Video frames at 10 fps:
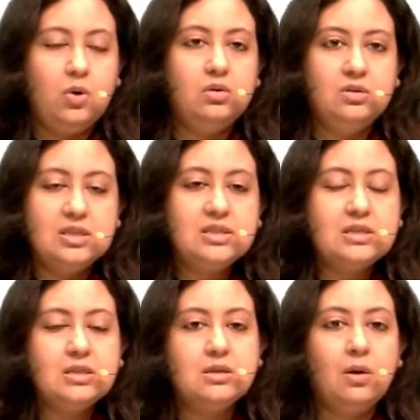This
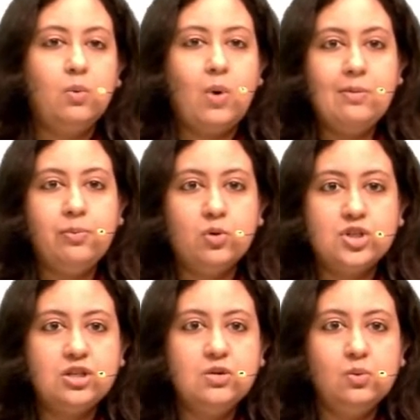is one
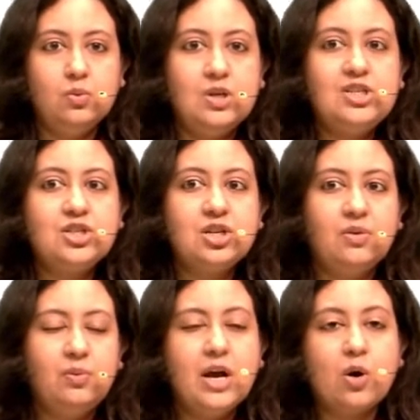portion which
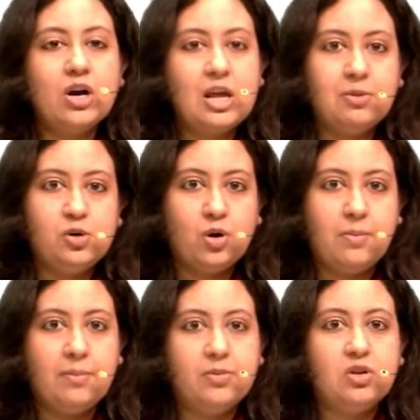we are not able to
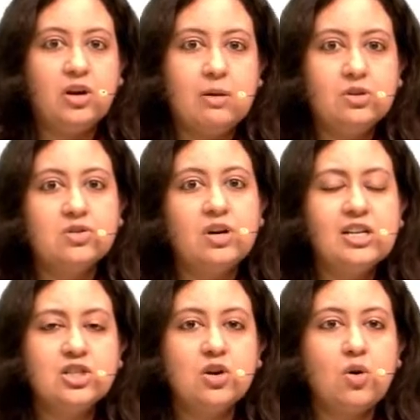remember. The Ramus
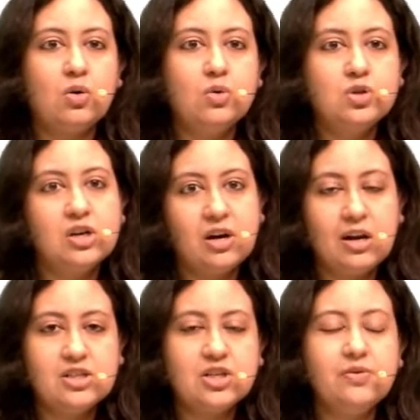relation and occlusal
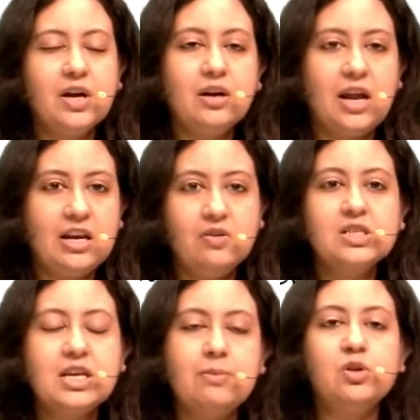relation we are anyways
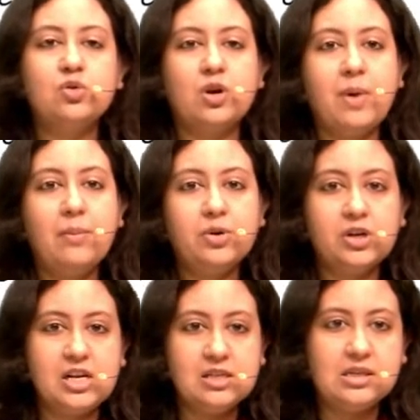able to remember
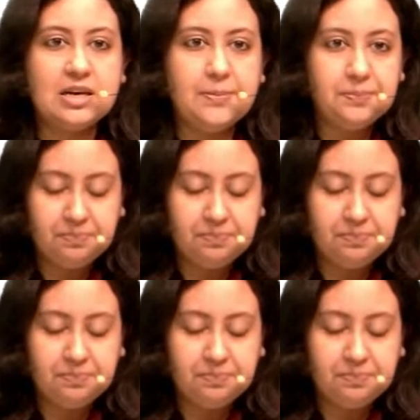easily.